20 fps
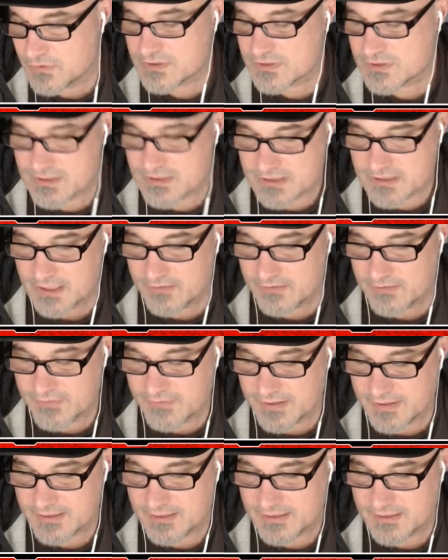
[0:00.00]
new
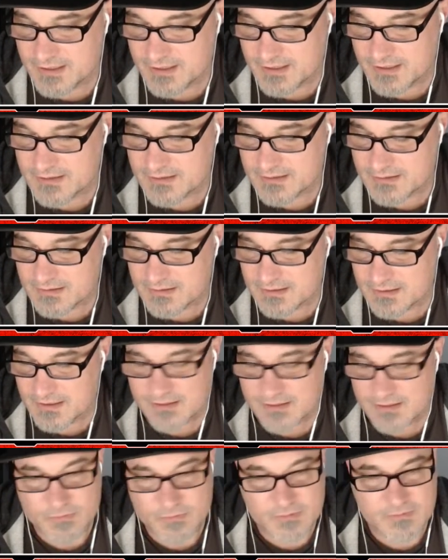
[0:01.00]
stuff. I think.
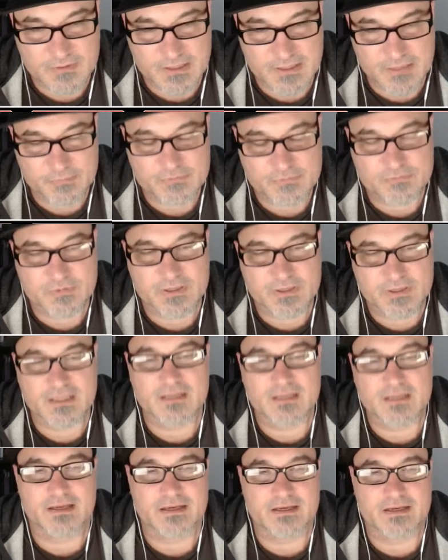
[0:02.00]
I would
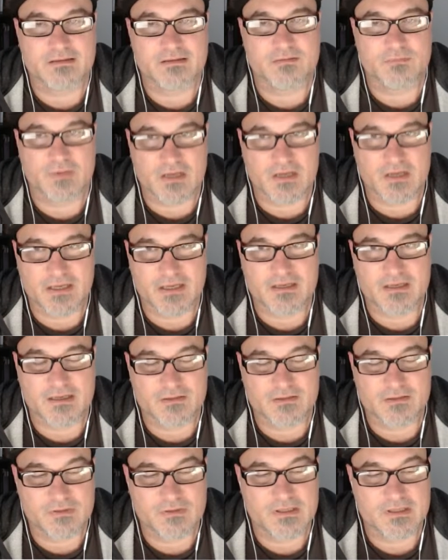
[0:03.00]
really like Mike.
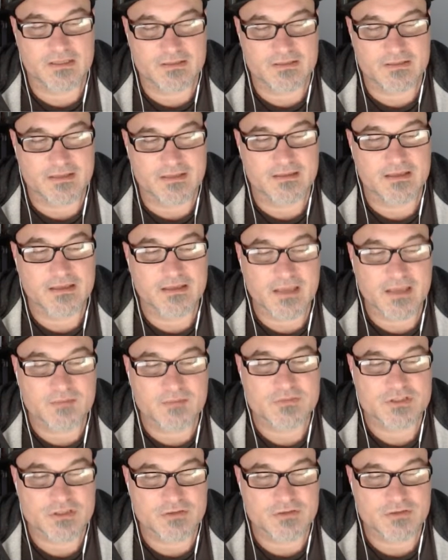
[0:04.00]
I'd really like to get the
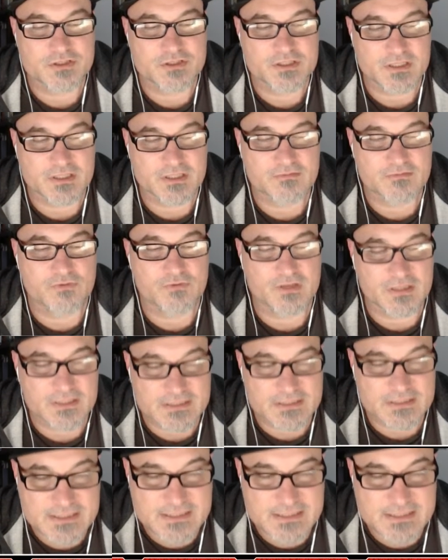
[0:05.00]
game show shit really